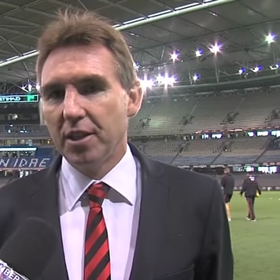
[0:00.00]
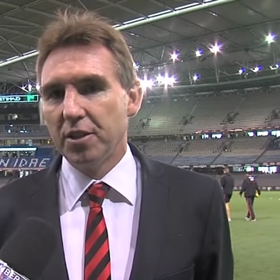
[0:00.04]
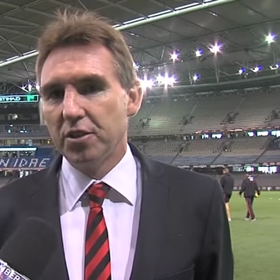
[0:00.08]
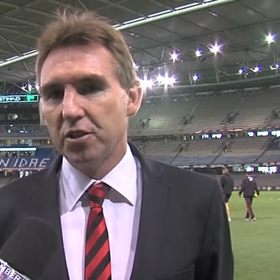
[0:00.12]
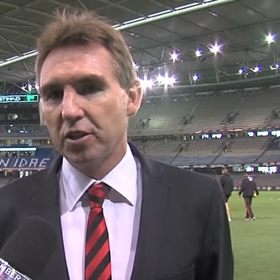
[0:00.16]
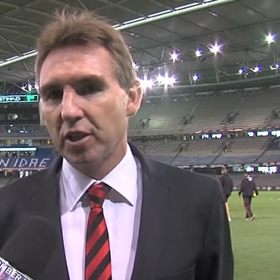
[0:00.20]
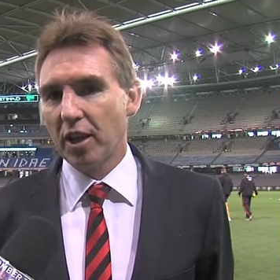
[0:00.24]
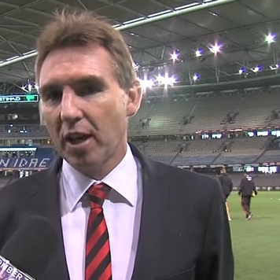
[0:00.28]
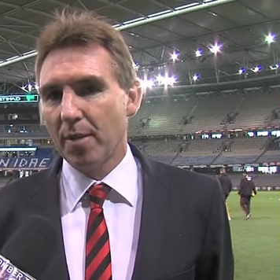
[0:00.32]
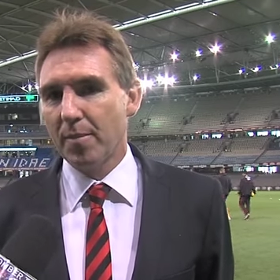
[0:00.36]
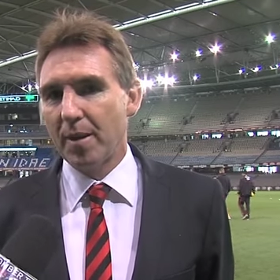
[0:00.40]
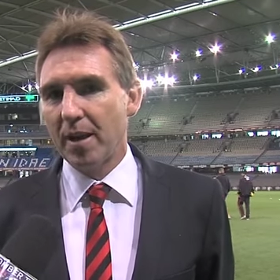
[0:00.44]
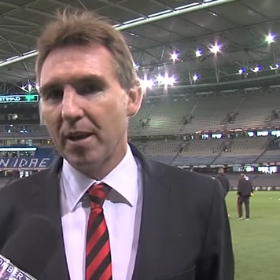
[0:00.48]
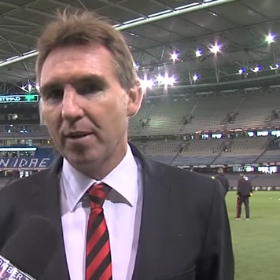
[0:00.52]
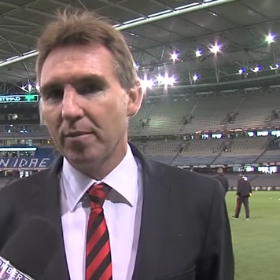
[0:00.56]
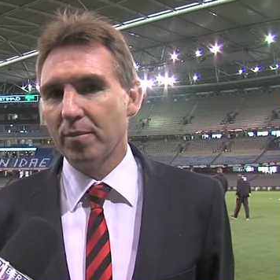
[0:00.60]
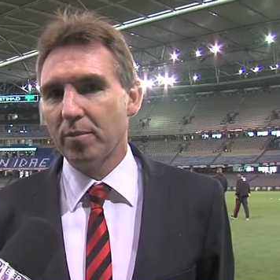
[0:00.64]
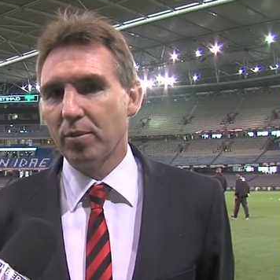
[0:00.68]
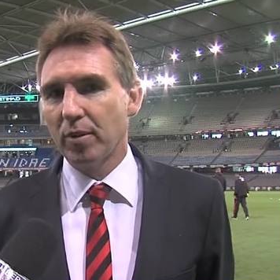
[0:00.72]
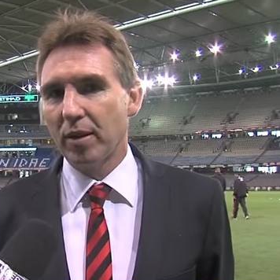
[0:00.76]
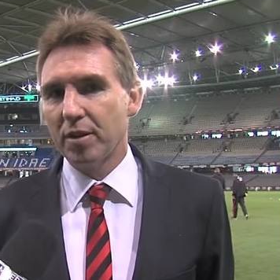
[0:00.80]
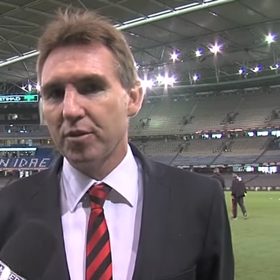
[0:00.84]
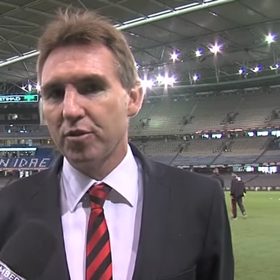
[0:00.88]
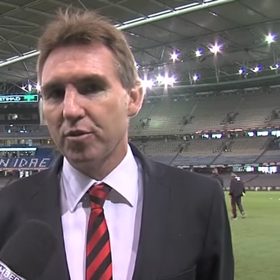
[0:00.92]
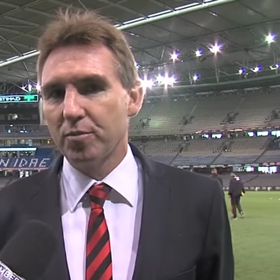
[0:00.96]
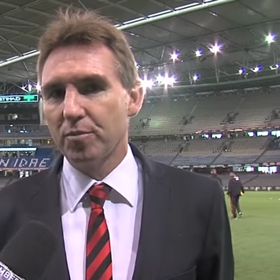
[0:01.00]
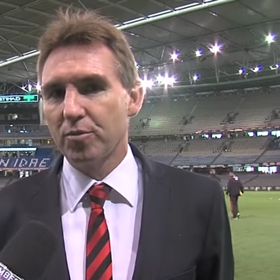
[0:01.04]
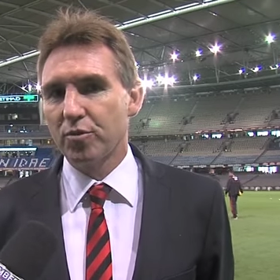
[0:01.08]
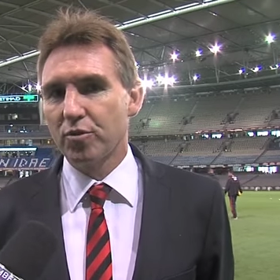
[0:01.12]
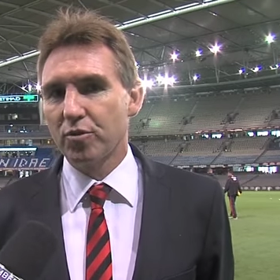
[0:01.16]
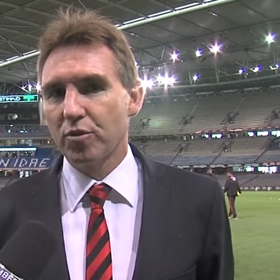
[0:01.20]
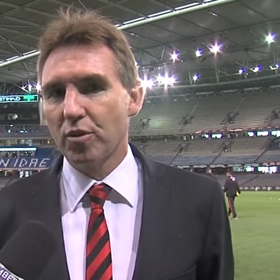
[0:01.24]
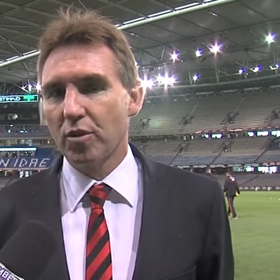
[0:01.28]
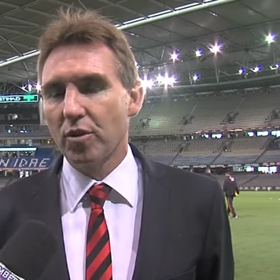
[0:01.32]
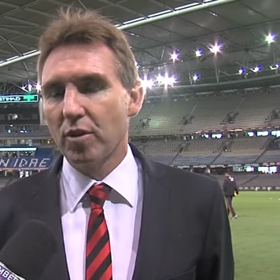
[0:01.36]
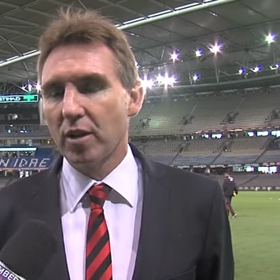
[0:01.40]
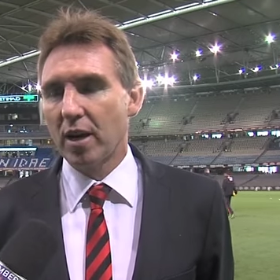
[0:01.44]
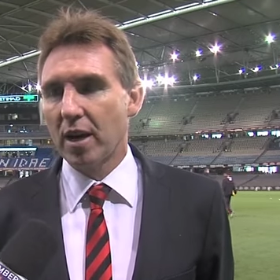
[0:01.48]
to come out and play some
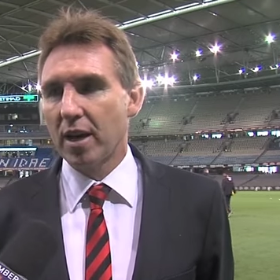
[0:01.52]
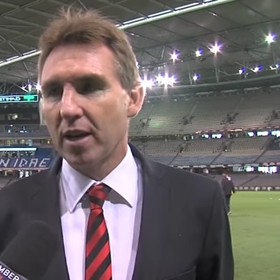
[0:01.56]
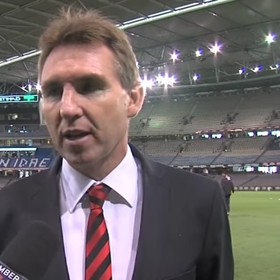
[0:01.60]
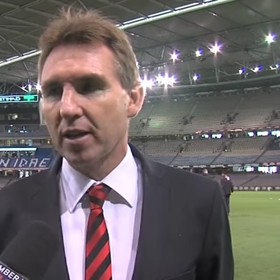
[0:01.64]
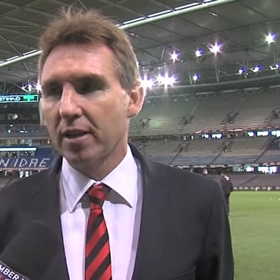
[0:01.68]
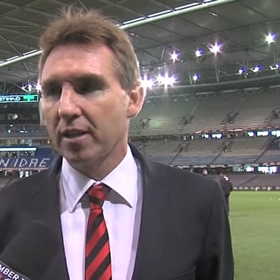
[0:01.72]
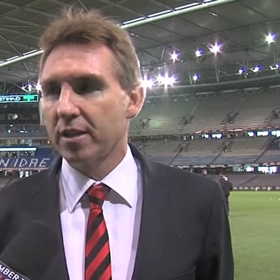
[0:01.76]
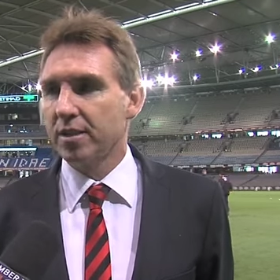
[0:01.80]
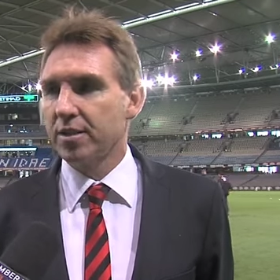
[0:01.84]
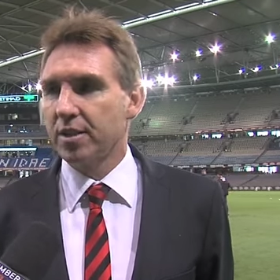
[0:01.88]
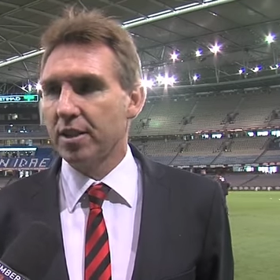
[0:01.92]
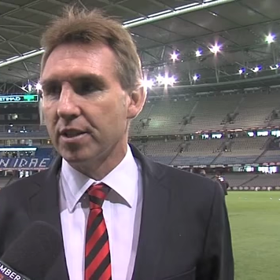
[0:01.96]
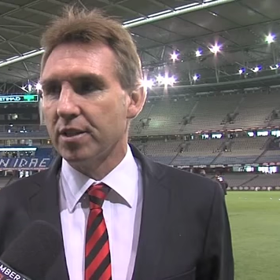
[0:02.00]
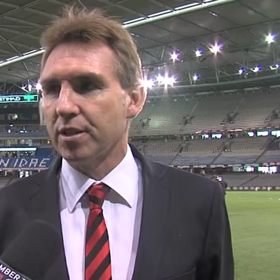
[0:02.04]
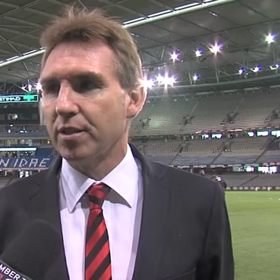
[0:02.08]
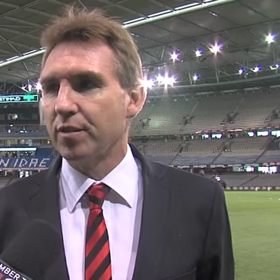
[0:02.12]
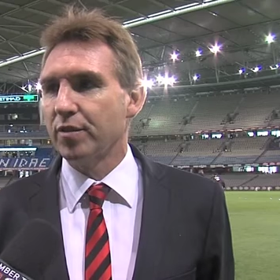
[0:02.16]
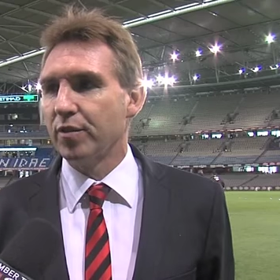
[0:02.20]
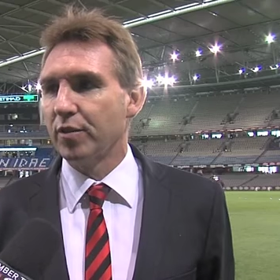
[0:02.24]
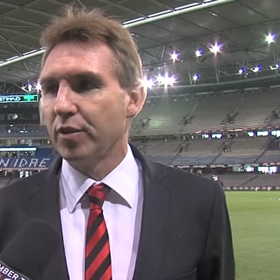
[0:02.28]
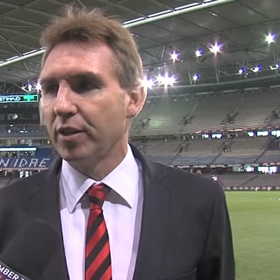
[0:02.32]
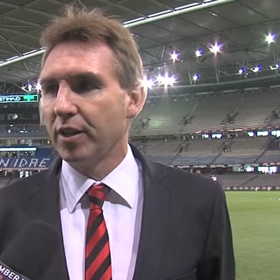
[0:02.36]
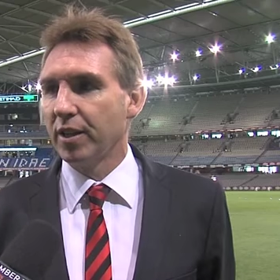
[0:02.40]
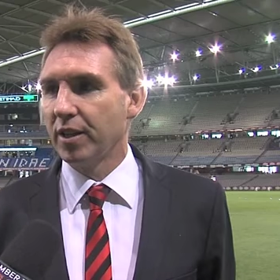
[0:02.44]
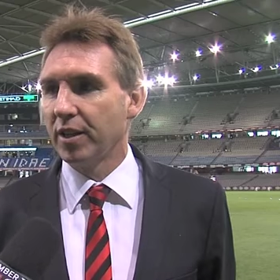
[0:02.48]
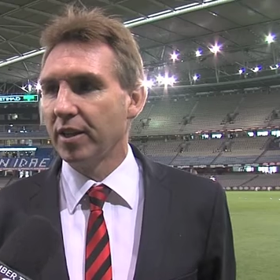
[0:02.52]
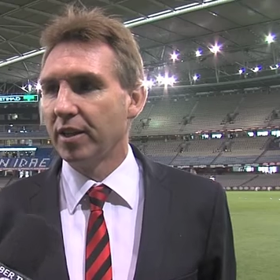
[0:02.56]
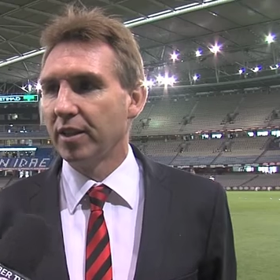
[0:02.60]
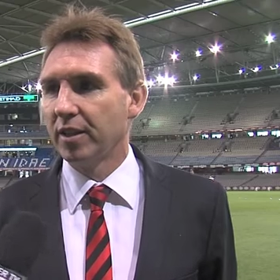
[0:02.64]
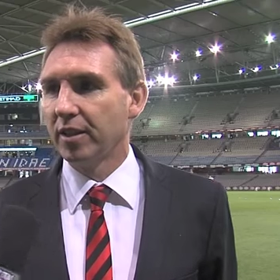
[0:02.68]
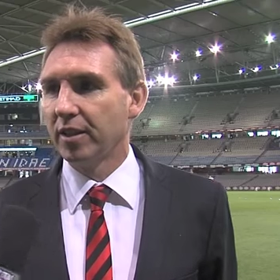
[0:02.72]
strong, hard contested footy.